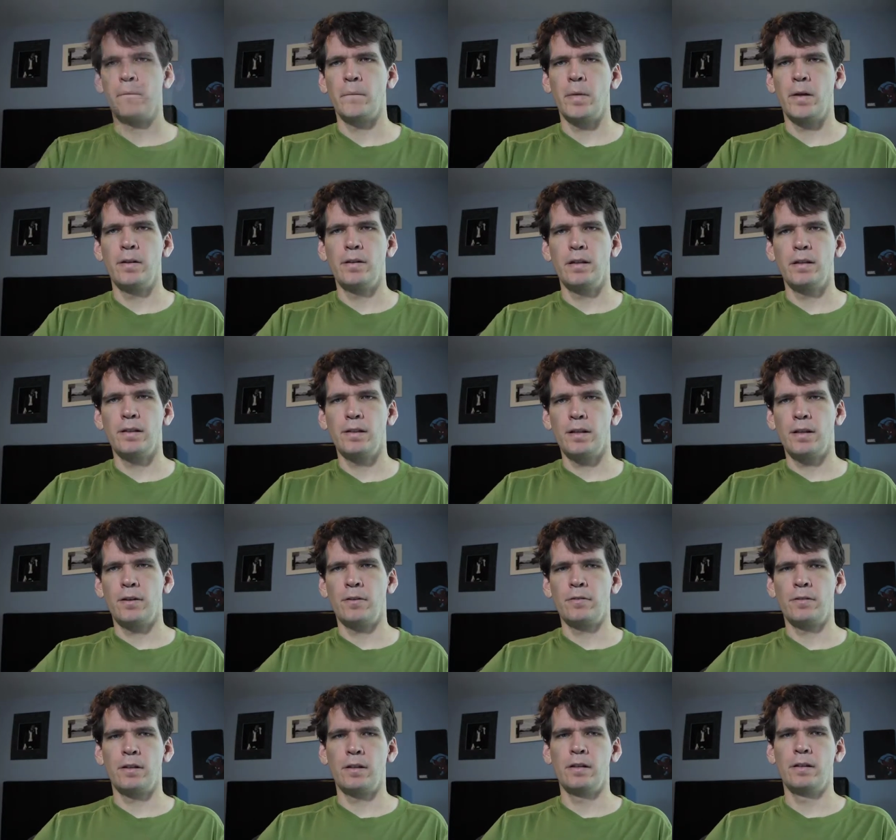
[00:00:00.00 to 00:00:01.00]
but I think the
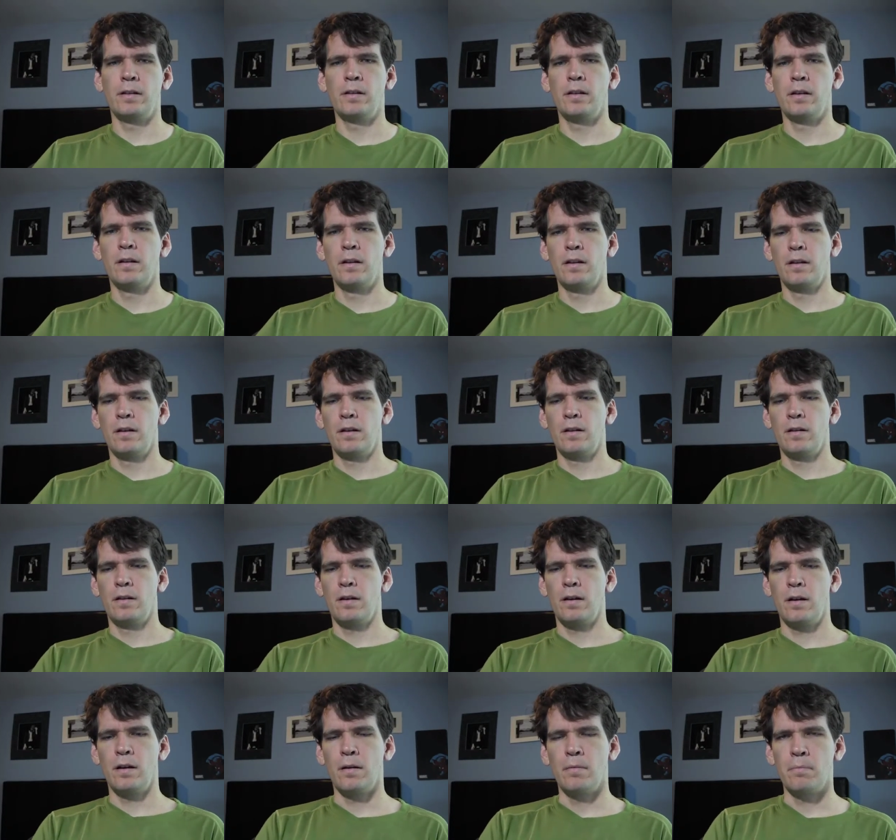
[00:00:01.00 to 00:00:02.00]
only
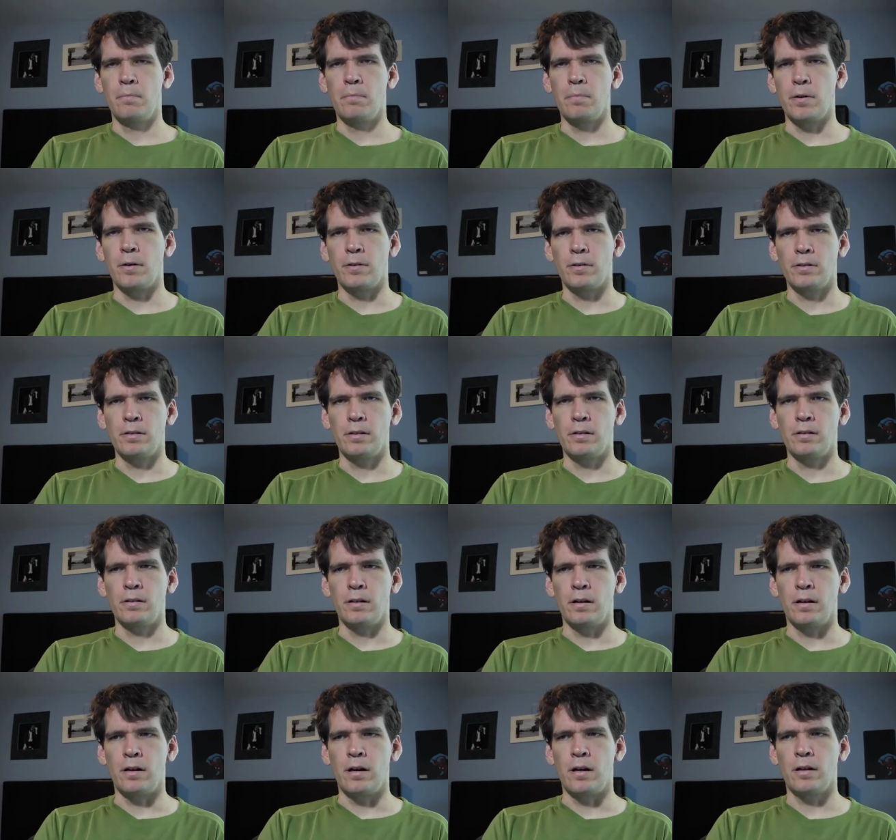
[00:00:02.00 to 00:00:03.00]
uh,
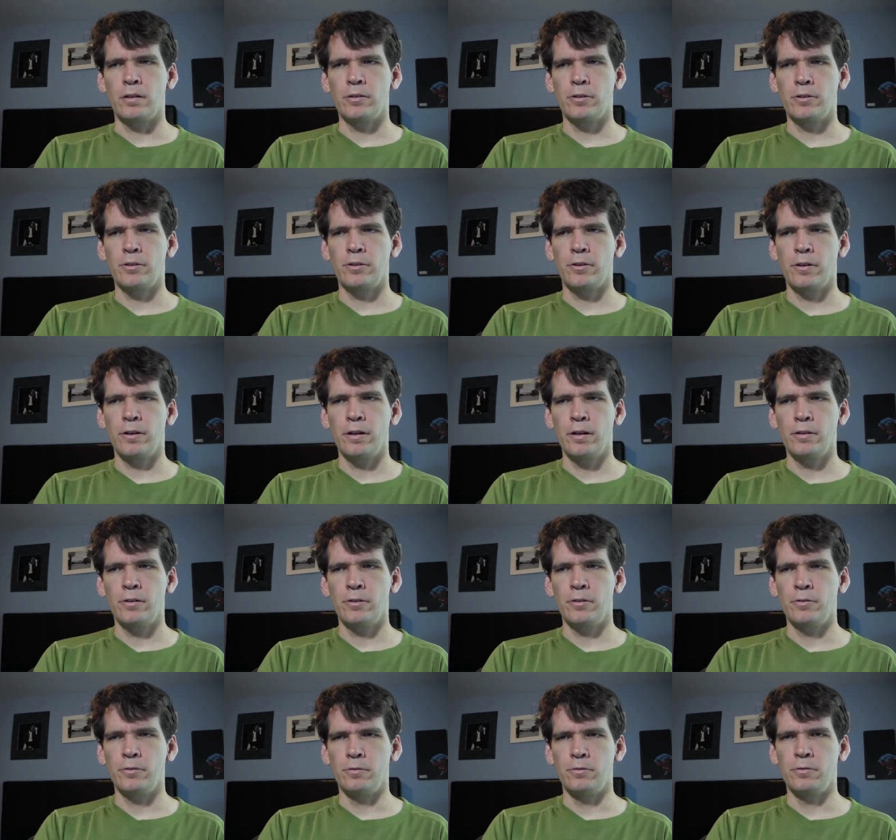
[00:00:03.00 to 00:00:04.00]
person on screen
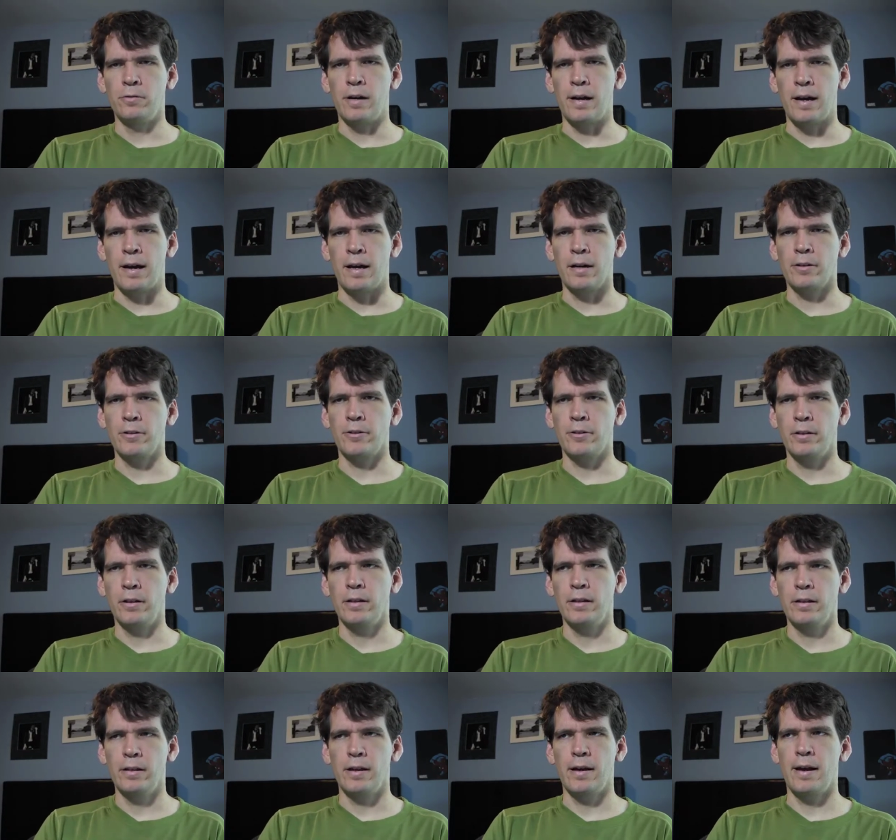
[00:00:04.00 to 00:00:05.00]
who
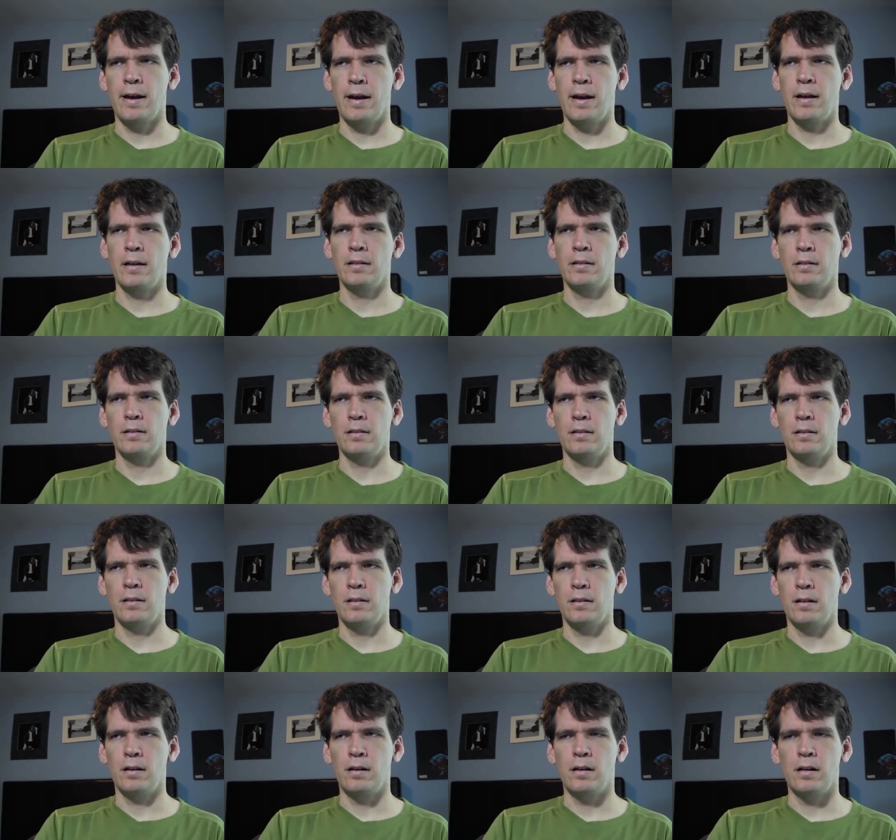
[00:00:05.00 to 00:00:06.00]
actually has
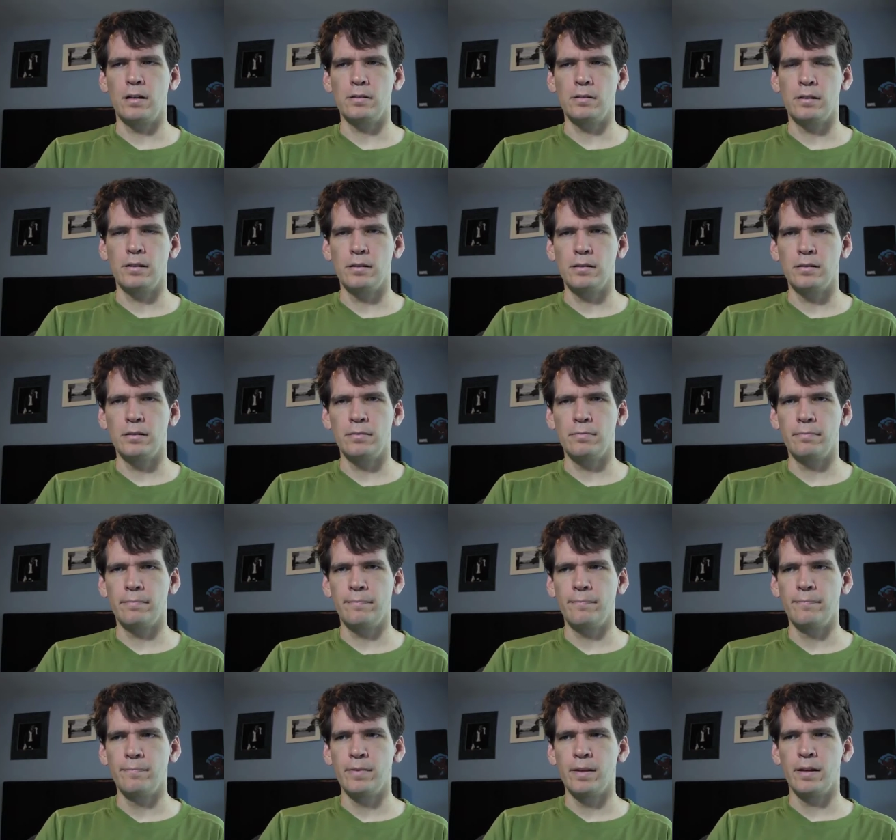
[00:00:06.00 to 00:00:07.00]
autism
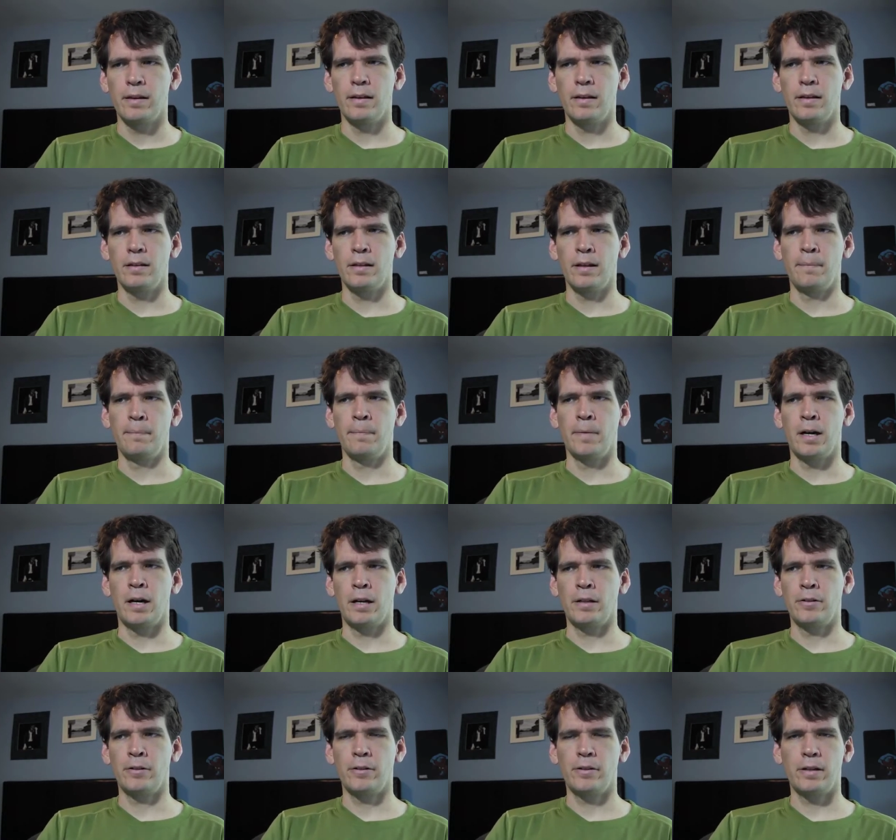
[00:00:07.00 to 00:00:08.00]
is a
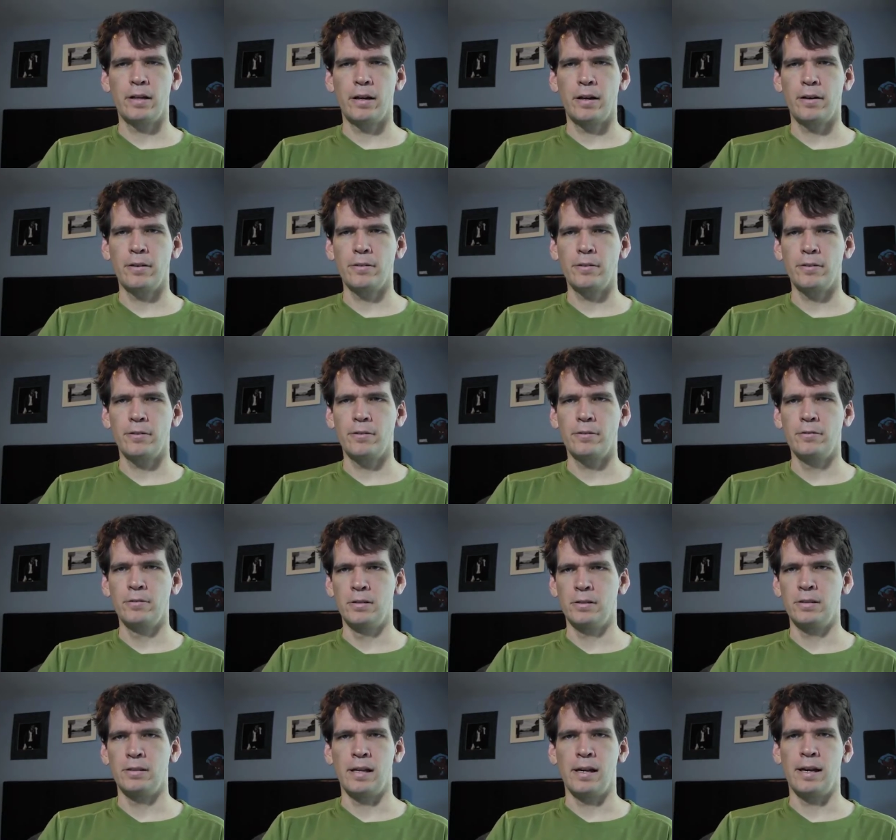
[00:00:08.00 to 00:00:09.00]
minor character who
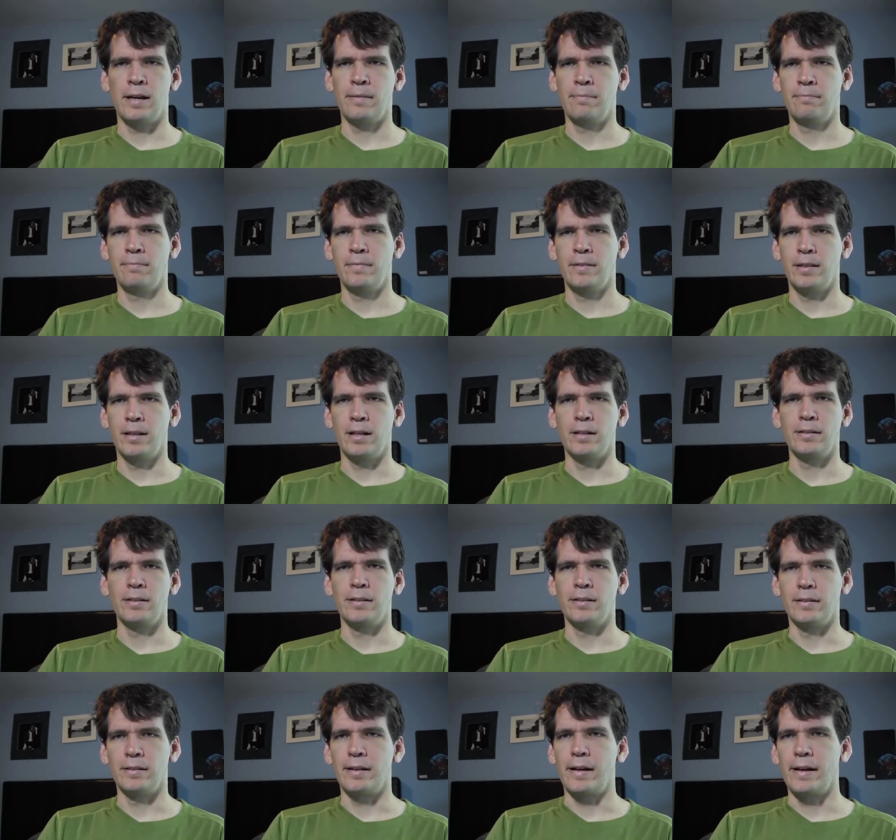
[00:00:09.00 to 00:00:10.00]
Sam
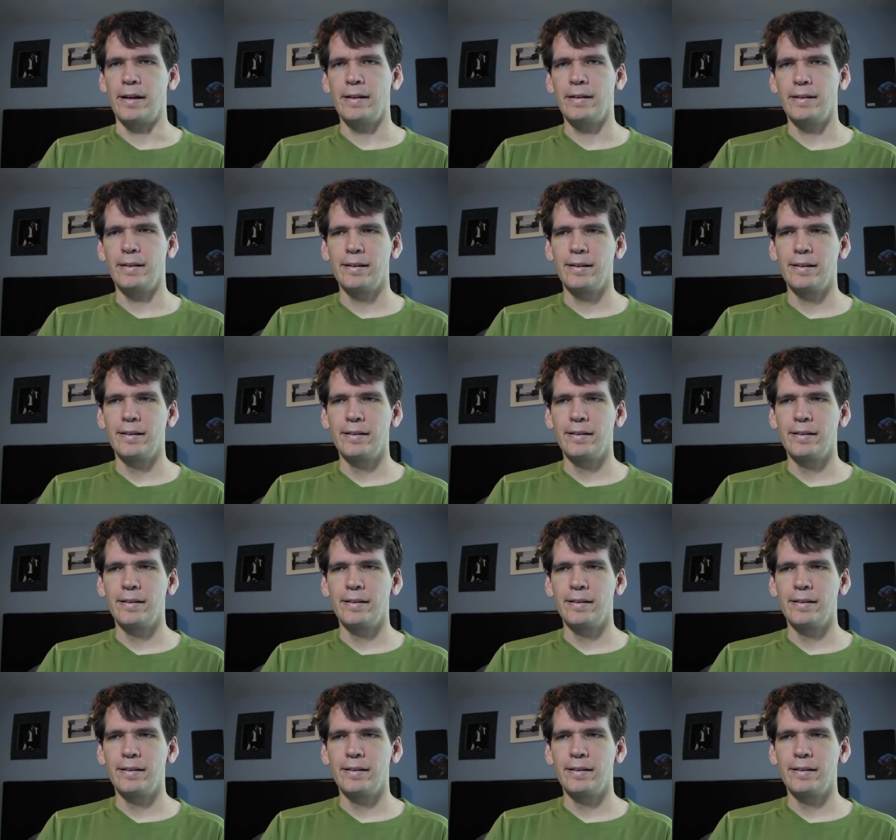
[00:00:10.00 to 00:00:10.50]
doesn't like.